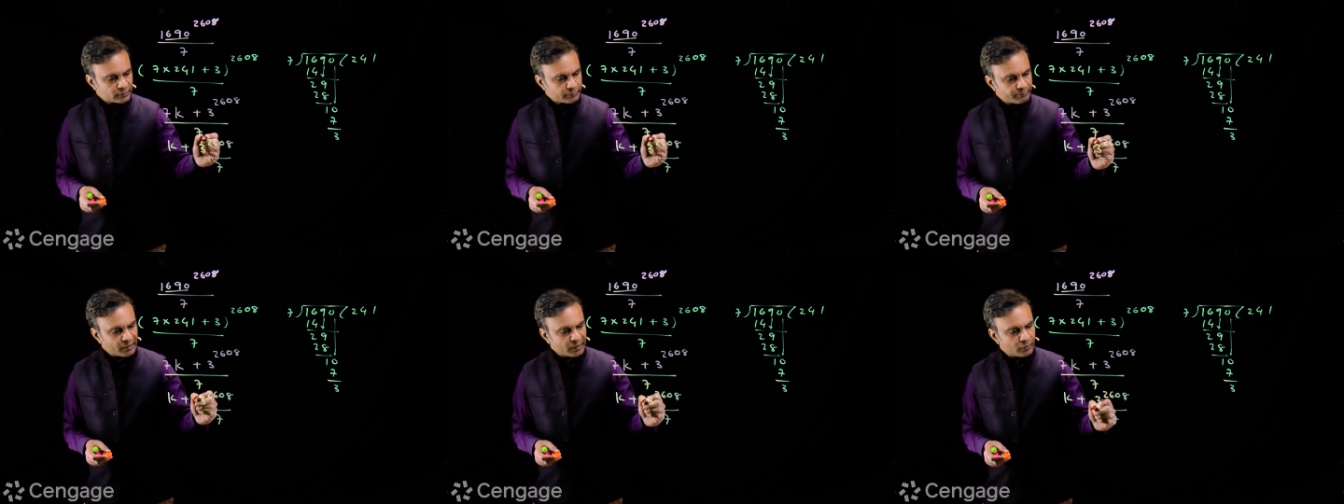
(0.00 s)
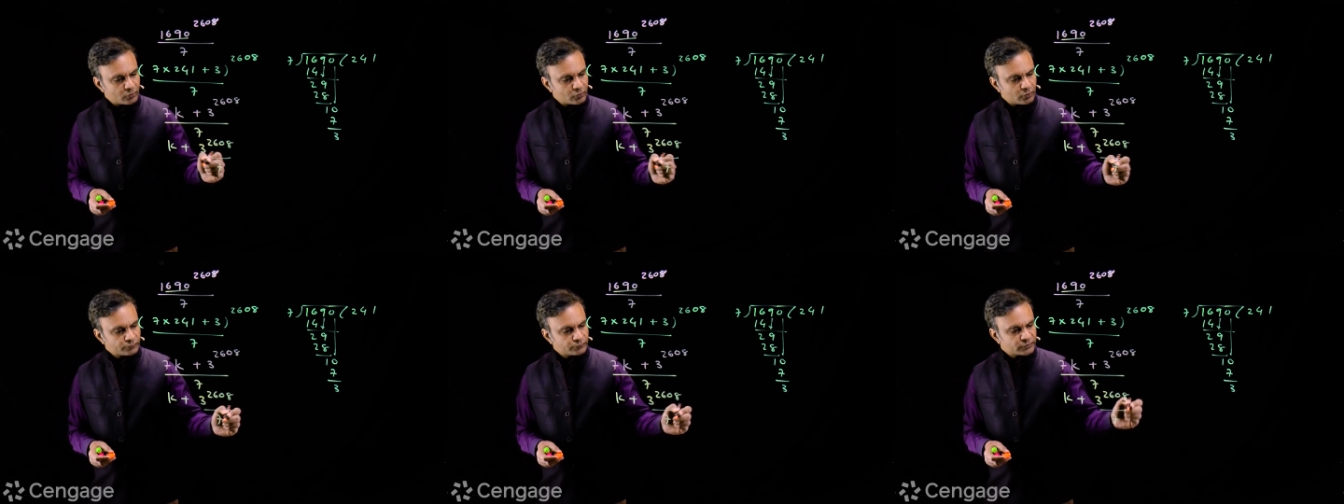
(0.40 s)
the
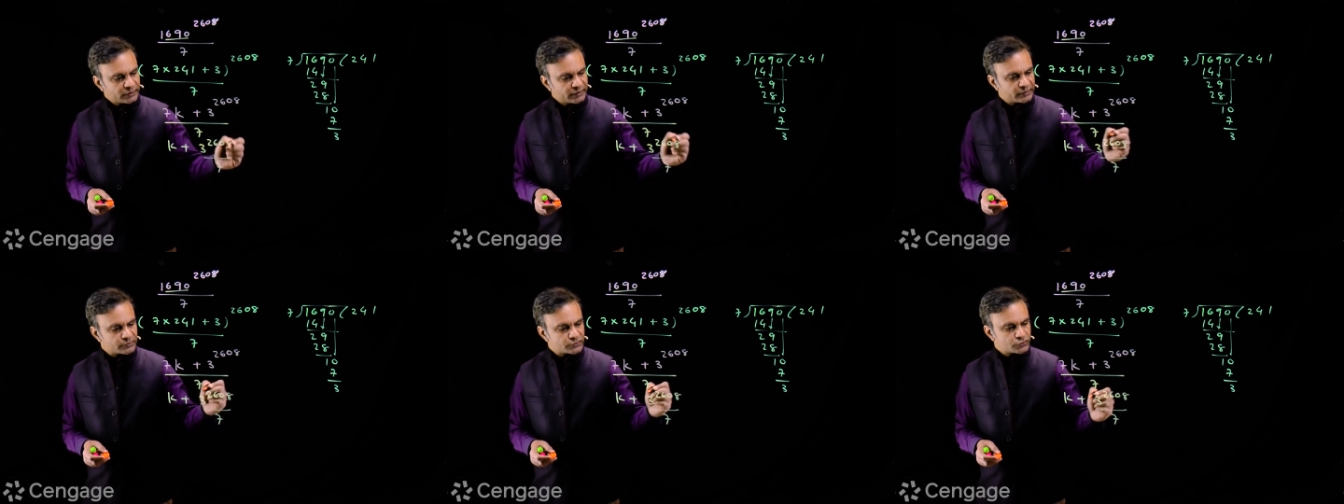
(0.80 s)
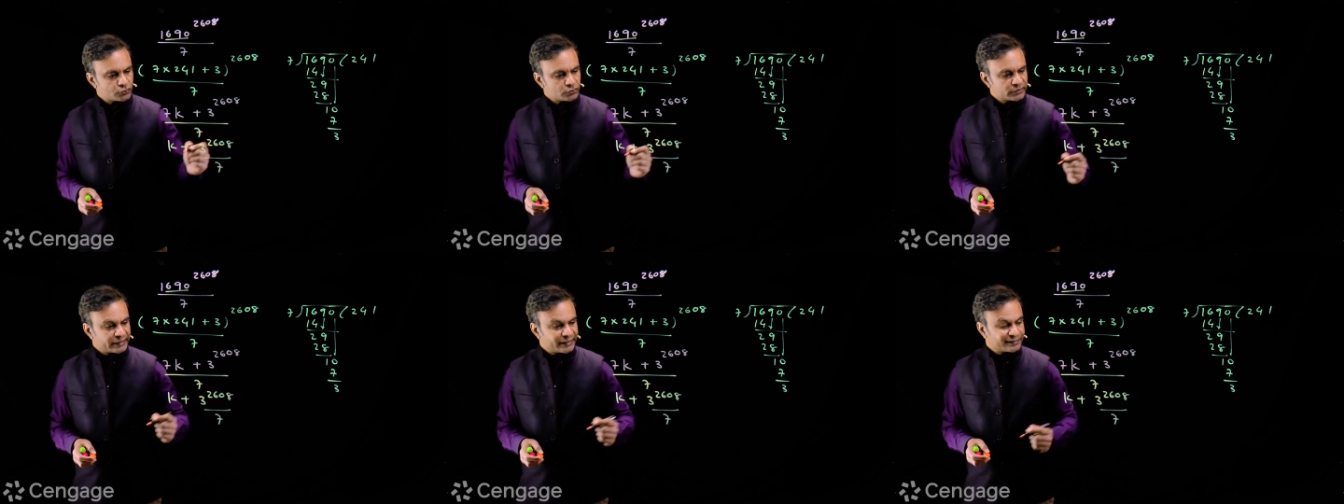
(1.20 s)
power of 3
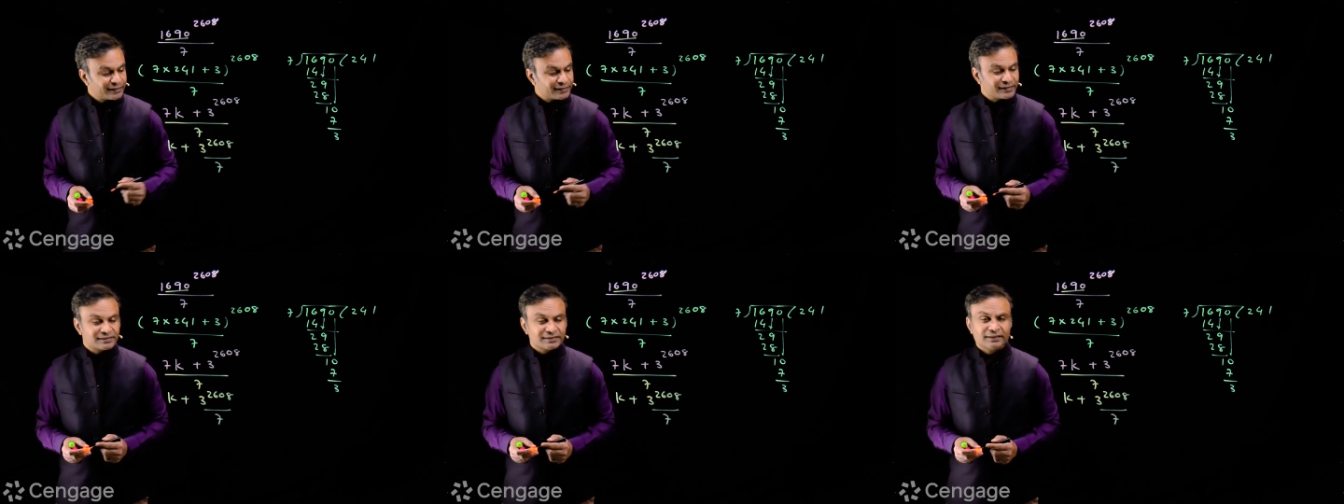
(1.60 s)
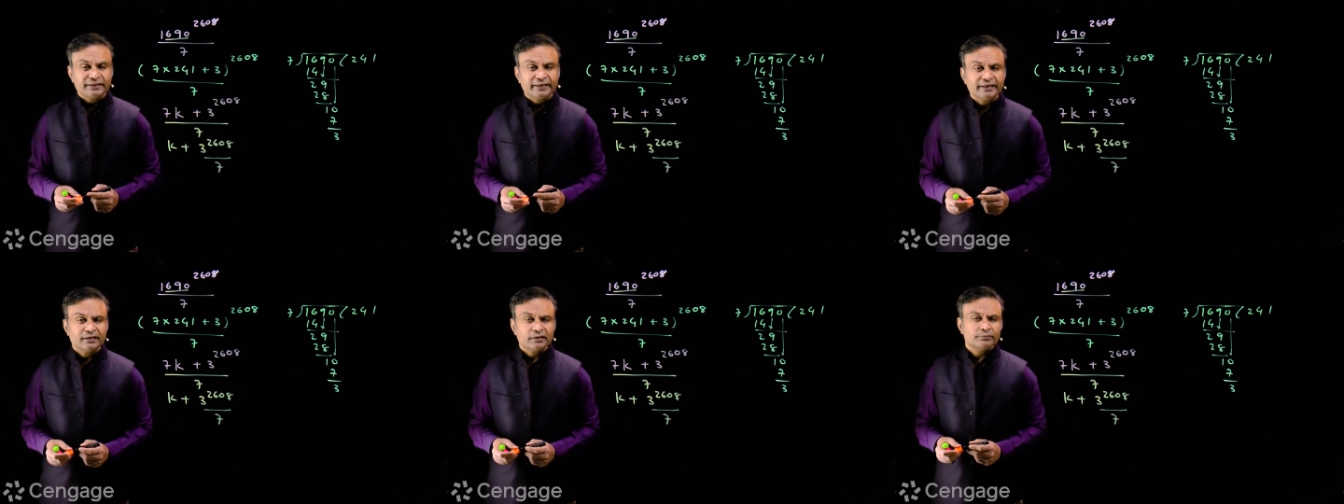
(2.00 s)
so that the
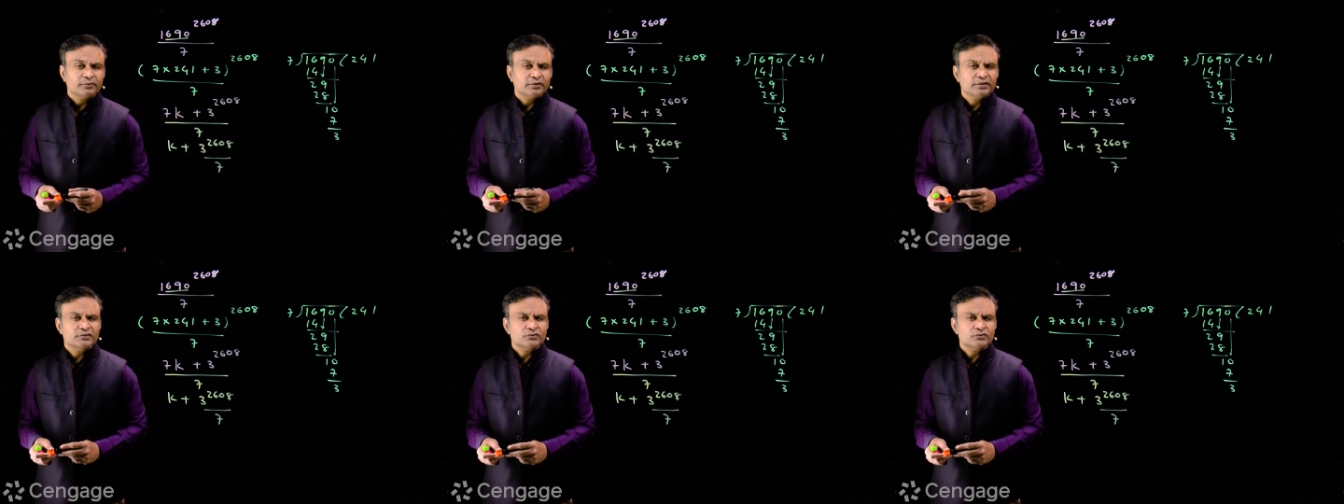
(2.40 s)
resulting number